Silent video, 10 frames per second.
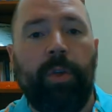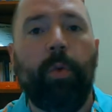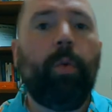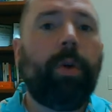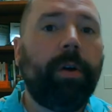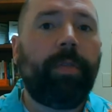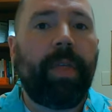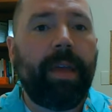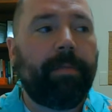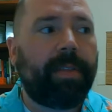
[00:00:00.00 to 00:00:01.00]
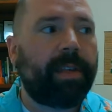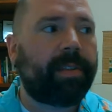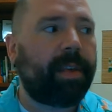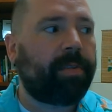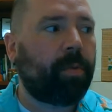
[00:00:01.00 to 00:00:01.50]
You could think of
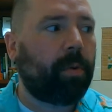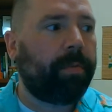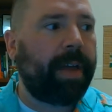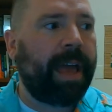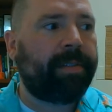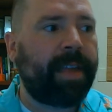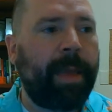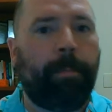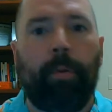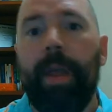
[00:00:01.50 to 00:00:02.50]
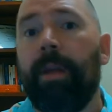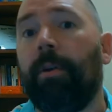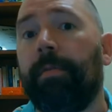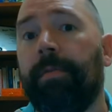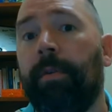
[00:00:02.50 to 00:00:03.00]
this sort of as a
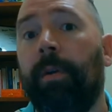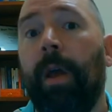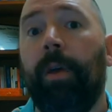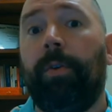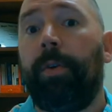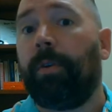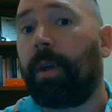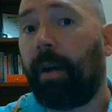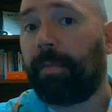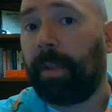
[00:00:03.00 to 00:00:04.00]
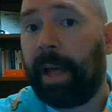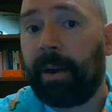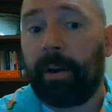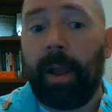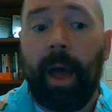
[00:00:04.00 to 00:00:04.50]
precursor to your cover
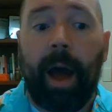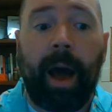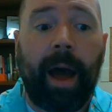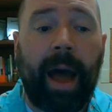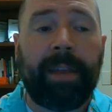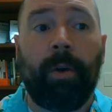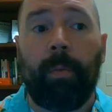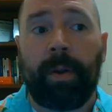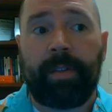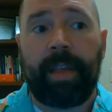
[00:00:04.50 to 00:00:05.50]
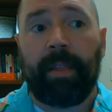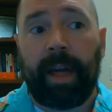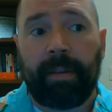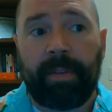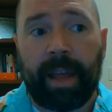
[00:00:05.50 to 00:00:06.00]
letter. I don't want to see a
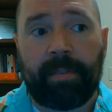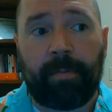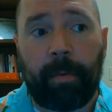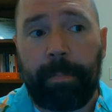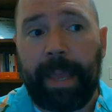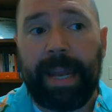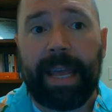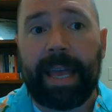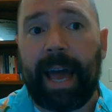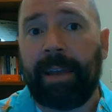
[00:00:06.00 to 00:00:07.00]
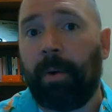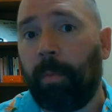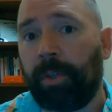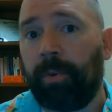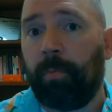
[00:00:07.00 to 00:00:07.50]
lot of text repeating. I don't
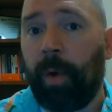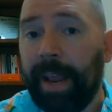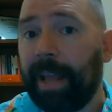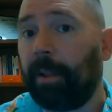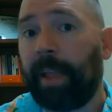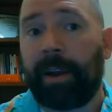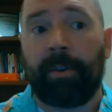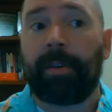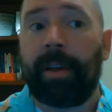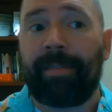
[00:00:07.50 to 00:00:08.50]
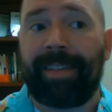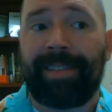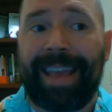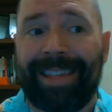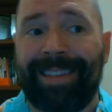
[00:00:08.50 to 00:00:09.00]
want you writing a letter because
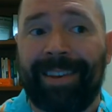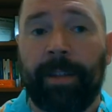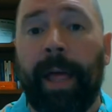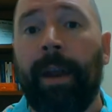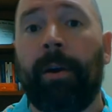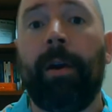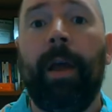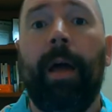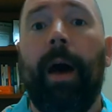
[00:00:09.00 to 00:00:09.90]
this isn't a letter.